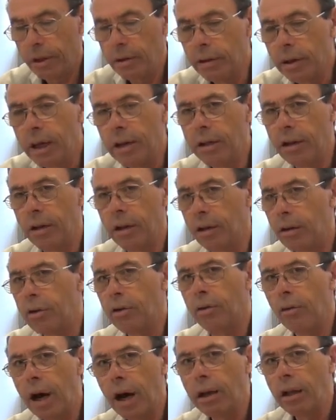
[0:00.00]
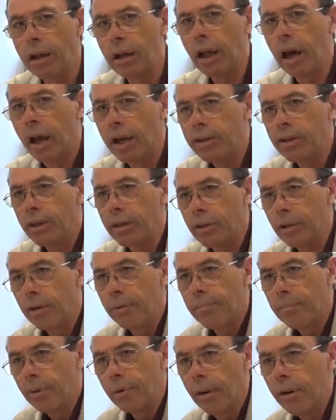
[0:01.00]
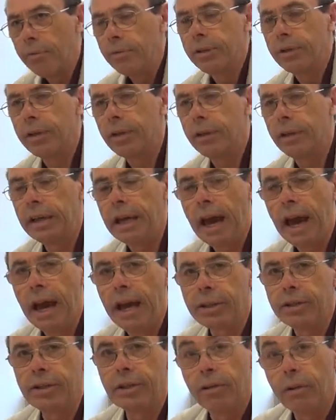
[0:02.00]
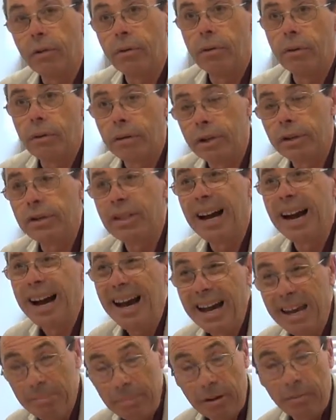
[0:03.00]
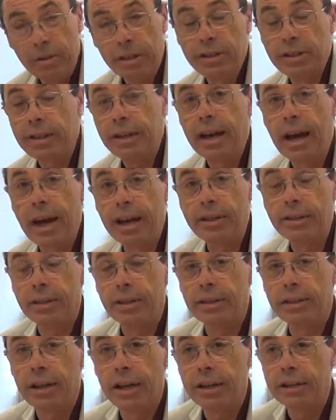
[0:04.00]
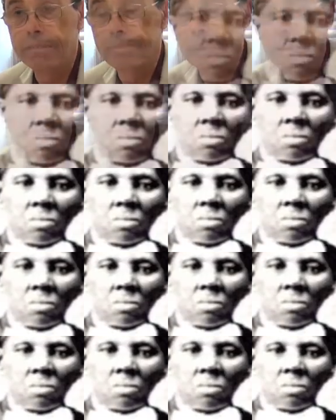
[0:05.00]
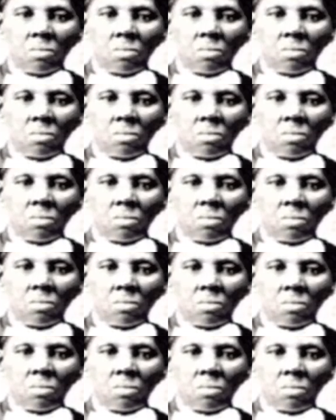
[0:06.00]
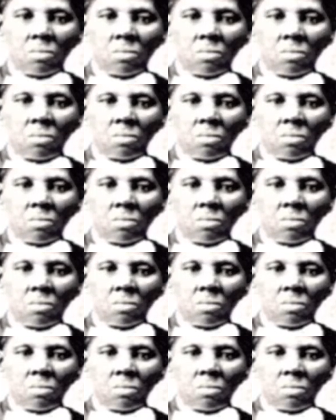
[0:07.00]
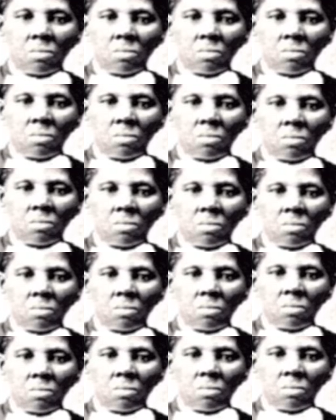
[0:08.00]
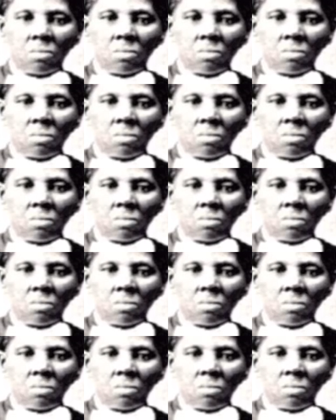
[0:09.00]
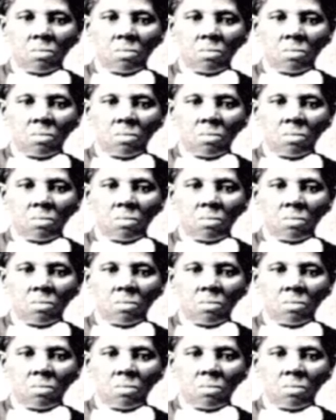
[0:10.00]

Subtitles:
linear chronological approach to the action or the time in which the action takes place. And that is